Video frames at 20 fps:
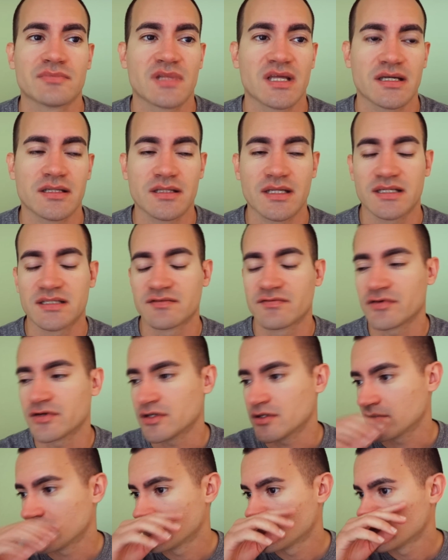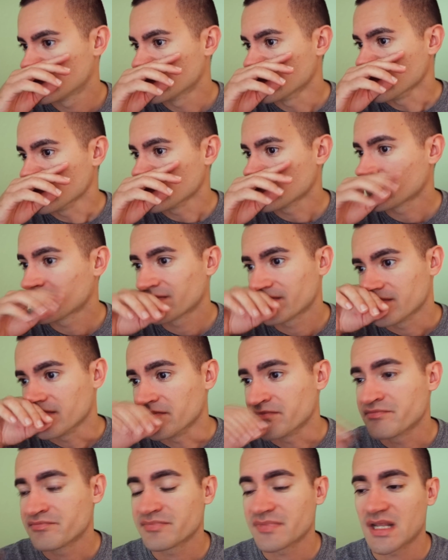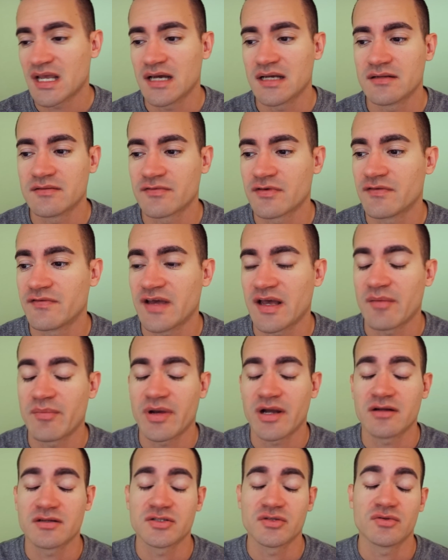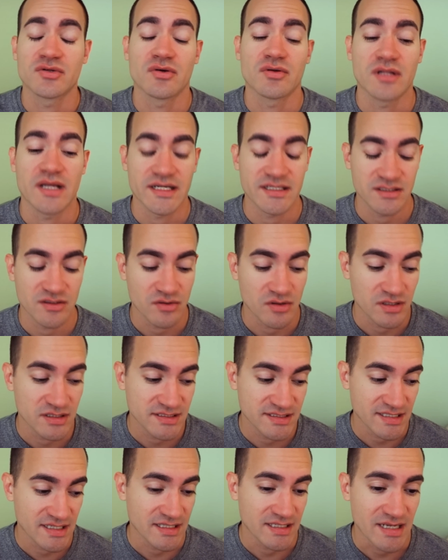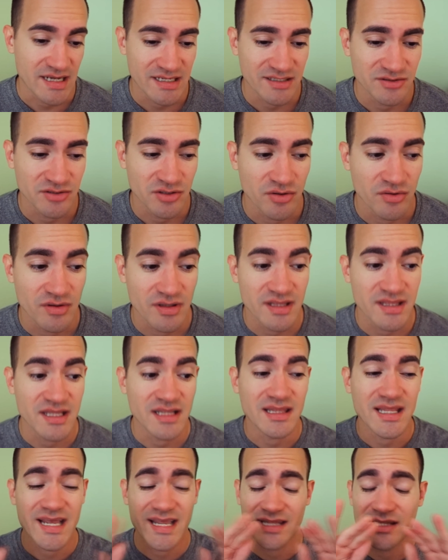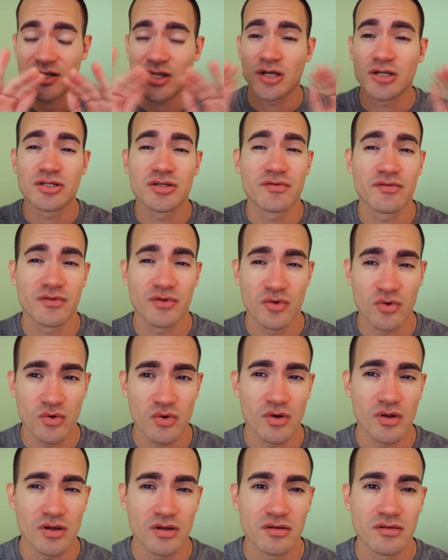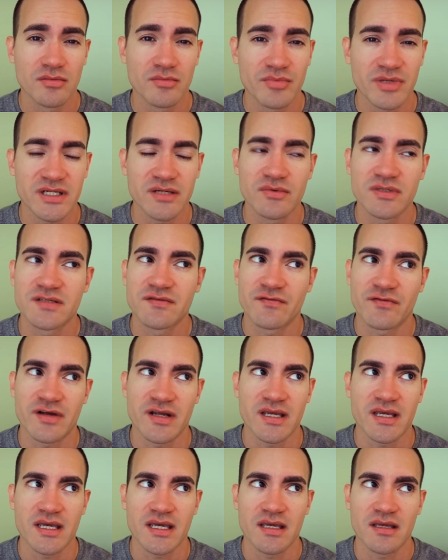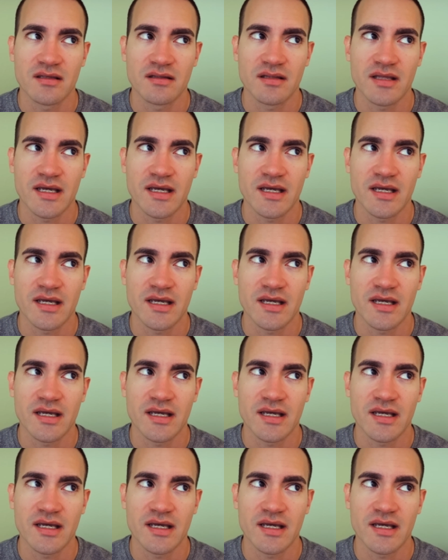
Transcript: Then that's for you. And for vampires who don't like to go outside, I don't know. The land looked cool, but it was freaky.